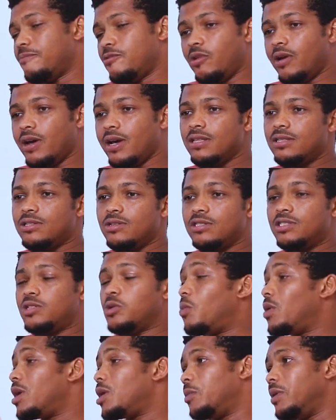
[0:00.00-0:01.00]
All right. So it's
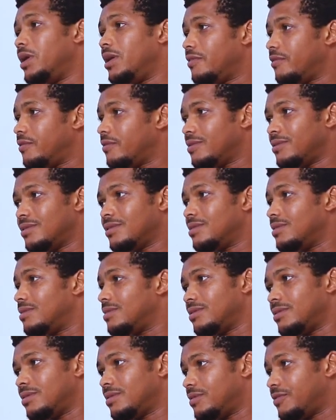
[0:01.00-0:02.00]
a win win mm
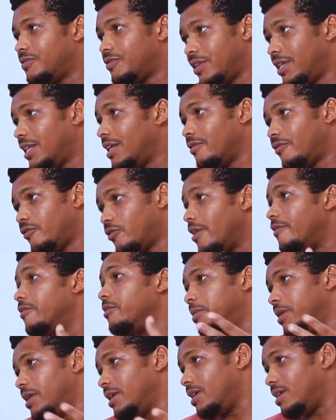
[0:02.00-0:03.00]
-hmm. for the for
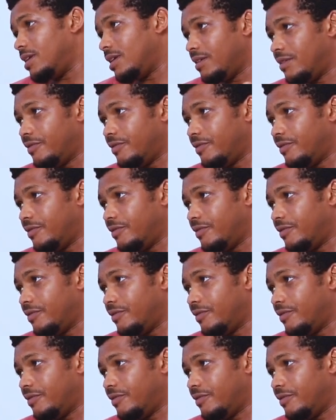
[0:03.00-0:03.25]
everybody